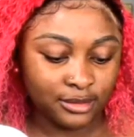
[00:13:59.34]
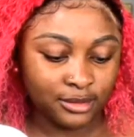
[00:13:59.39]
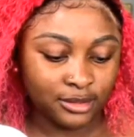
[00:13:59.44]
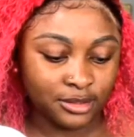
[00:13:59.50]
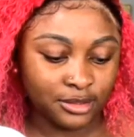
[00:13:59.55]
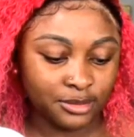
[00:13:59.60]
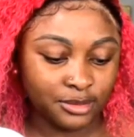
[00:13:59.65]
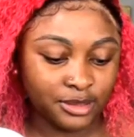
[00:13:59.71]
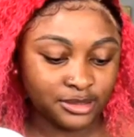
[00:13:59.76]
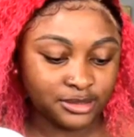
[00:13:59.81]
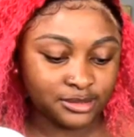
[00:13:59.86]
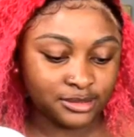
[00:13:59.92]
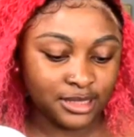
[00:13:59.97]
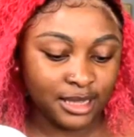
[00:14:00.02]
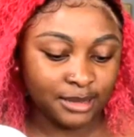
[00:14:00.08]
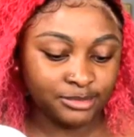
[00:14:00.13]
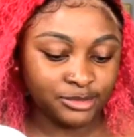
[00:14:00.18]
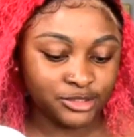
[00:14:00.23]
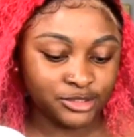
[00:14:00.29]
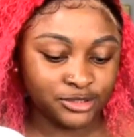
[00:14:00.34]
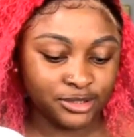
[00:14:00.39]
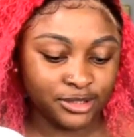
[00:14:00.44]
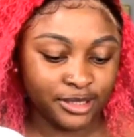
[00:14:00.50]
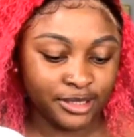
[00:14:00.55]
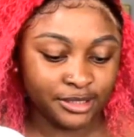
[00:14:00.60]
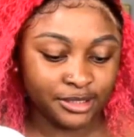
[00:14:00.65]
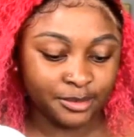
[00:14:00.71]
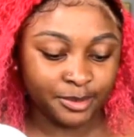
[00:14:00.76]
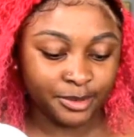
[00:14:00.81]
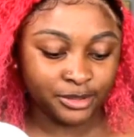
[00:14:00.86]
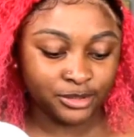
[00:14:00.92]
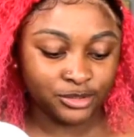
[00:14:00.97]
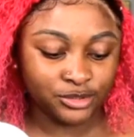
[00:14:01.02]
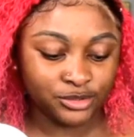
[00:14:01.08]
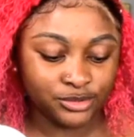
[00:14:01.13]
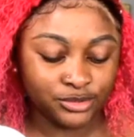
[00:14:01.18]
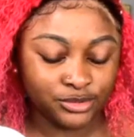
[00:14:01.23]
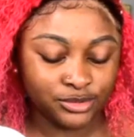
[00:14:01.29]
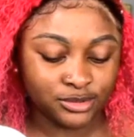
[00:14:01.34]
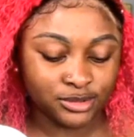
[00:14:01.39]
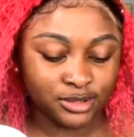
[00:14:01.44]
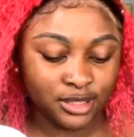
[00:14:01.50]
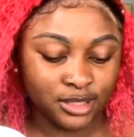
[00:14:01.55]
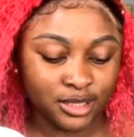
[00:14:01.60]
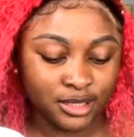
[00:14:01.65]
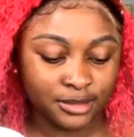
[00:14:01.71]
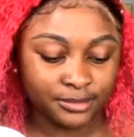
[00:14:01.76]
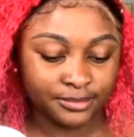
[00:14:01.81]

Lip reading: You know what? I'm just gonna end up and use